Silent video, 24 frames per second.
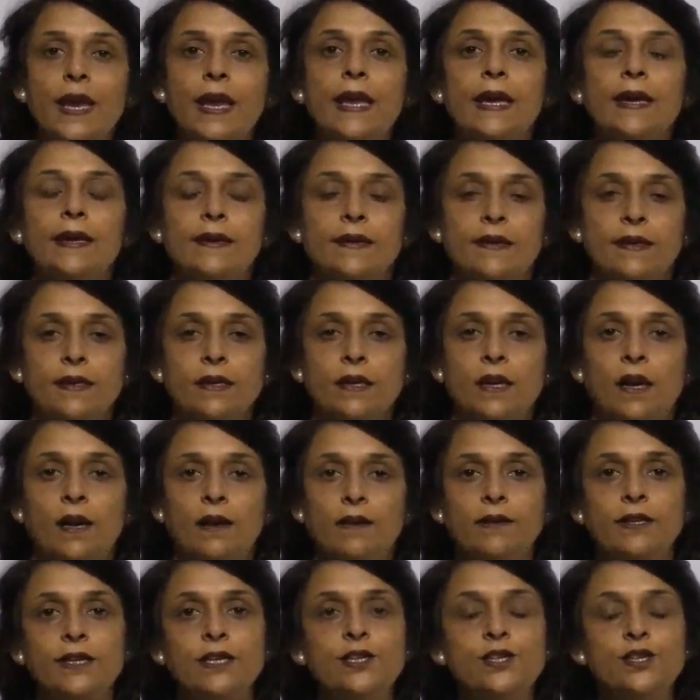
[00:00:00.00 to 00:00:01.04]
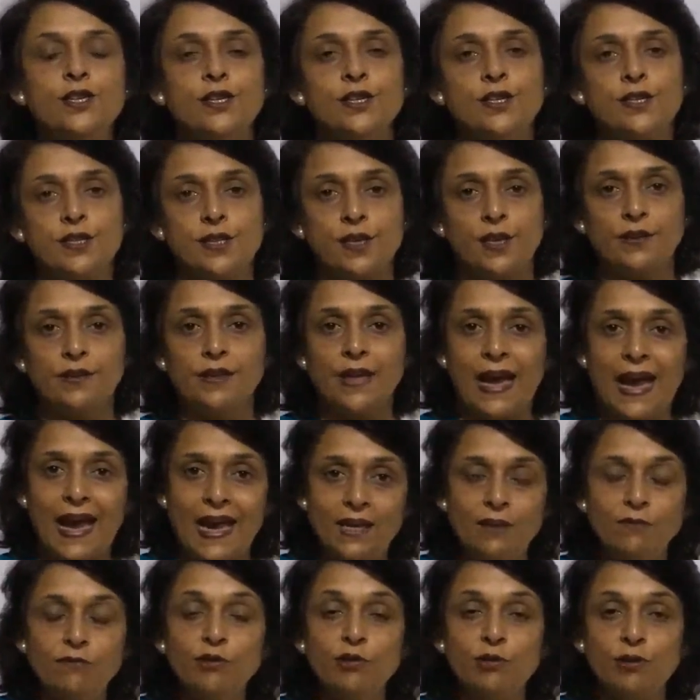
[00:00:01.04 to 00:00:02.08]
air reaches the
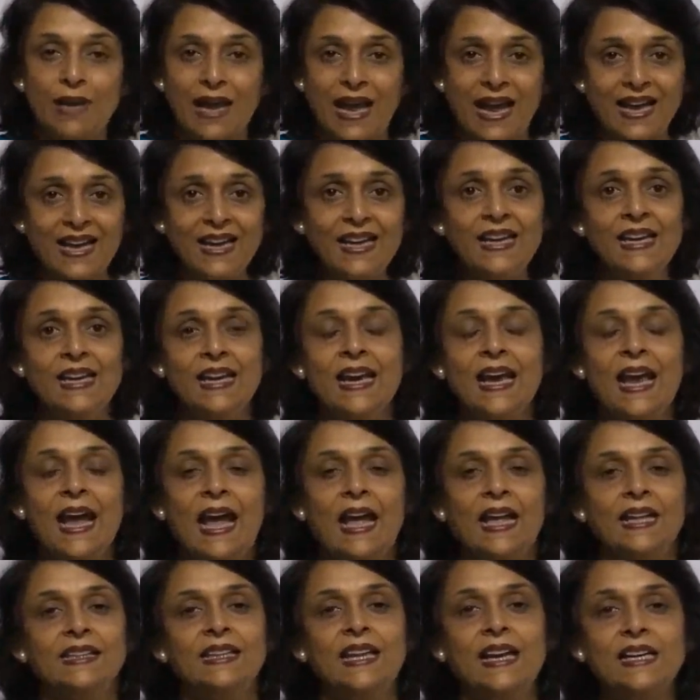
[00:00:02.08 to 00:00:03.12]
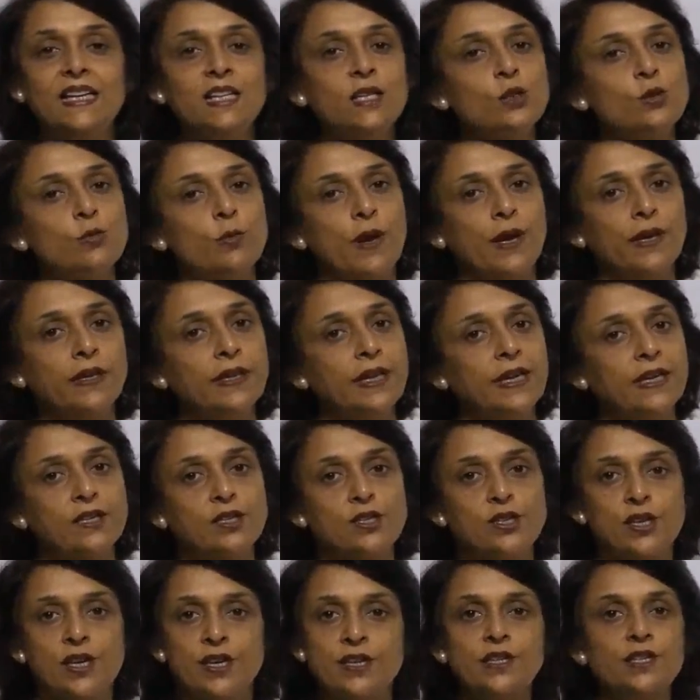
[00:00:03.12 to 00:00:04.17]
alveoli, and that is where the
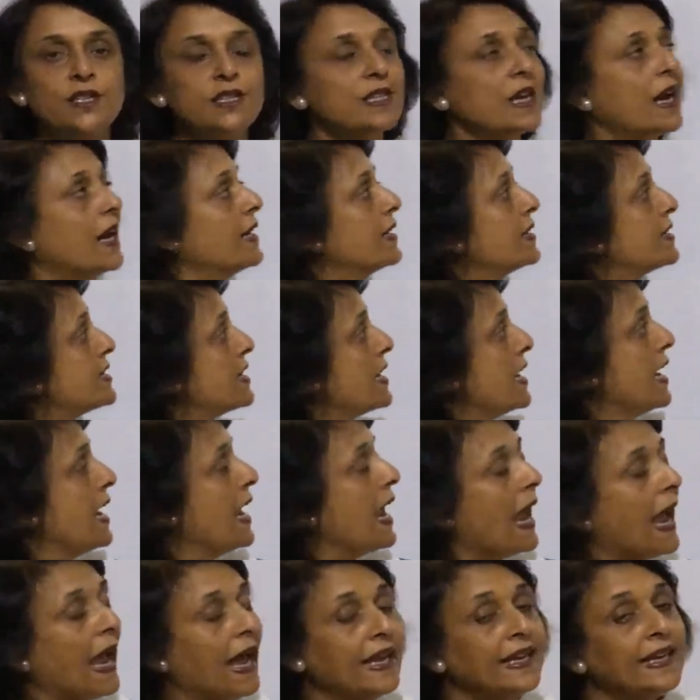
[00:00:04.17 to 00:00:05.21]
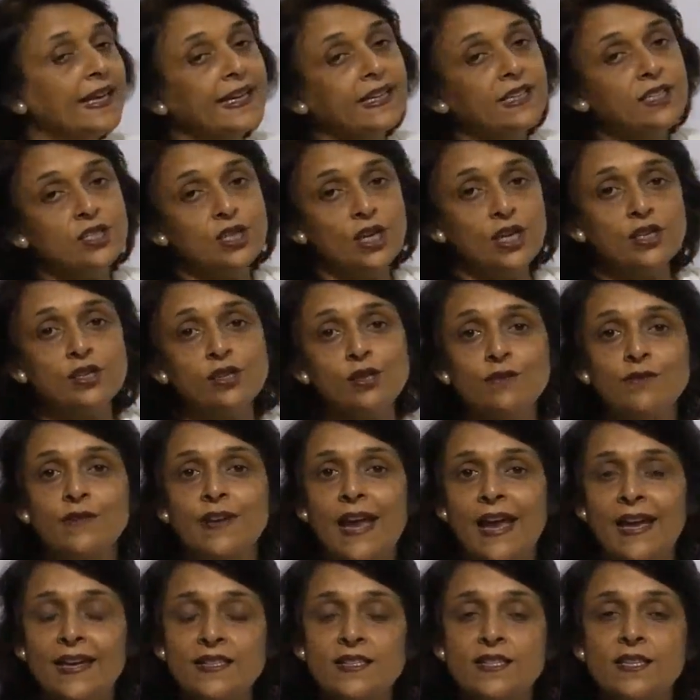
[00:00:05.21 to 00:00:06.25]
exchange starts. An exchange of
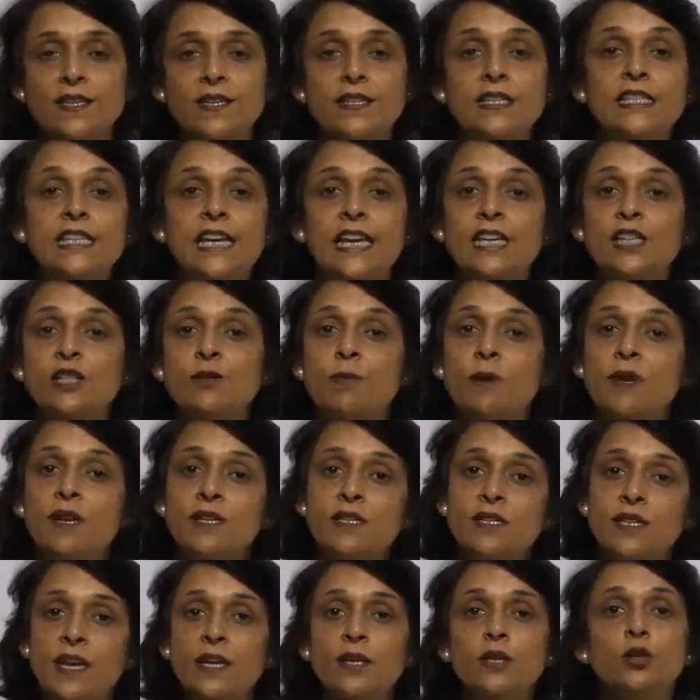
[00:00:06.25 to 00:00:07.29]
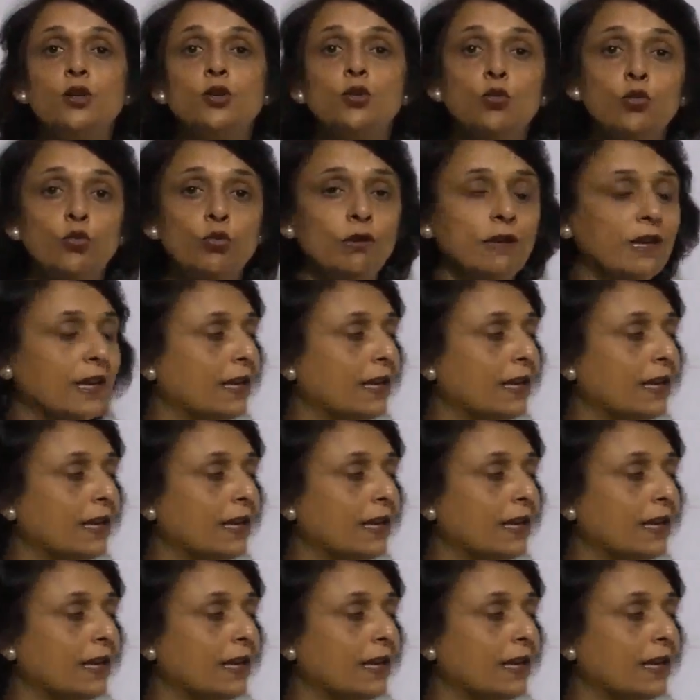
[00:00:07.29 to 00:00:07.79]
gases takes place at two